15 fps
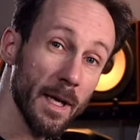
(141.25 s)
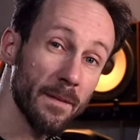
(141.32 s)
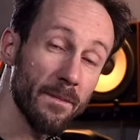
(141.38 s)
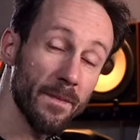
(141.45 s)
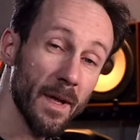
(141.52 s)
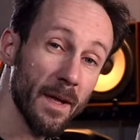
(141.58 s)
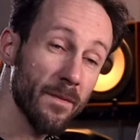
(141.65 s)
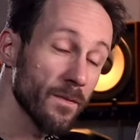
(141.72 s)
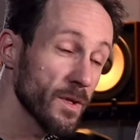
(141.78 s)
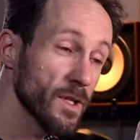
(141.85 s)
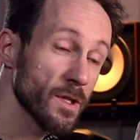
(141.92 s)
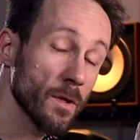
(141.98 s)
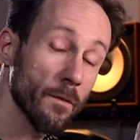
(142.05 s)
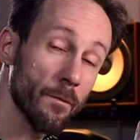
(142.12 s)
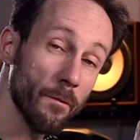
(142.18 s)
and then this
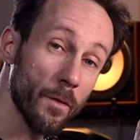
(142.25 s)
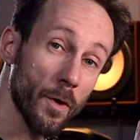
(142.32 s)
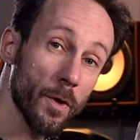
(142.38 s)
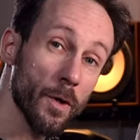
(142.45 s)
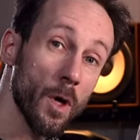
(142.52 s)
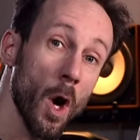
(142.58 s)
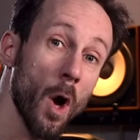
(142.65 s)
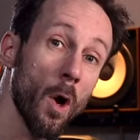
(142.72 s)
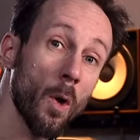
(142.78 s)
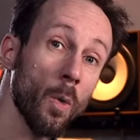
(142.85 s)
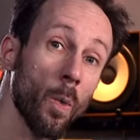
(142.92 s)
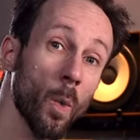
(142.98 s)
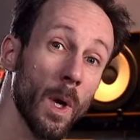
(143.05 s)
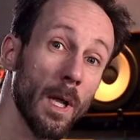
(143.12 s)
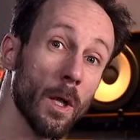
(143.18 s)
converter
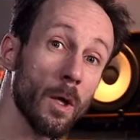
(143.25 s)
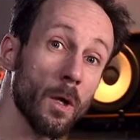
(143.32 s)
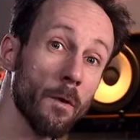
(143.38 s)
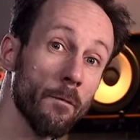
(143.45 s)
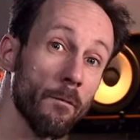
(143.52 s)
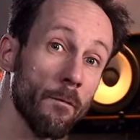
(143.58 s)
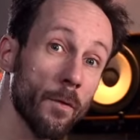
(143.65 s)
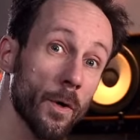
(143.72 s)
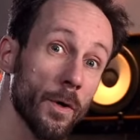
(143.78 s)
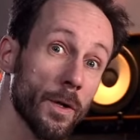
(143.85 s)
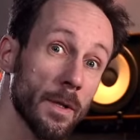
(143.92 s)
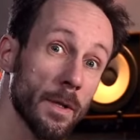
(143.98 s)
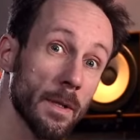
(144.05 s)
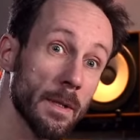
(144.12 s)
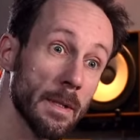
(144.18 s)
will convert
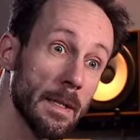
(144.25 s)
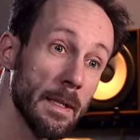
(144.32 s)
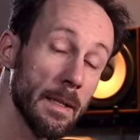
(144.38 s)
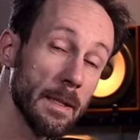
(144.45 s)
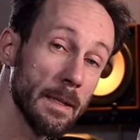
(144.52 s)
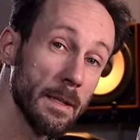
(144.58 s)
the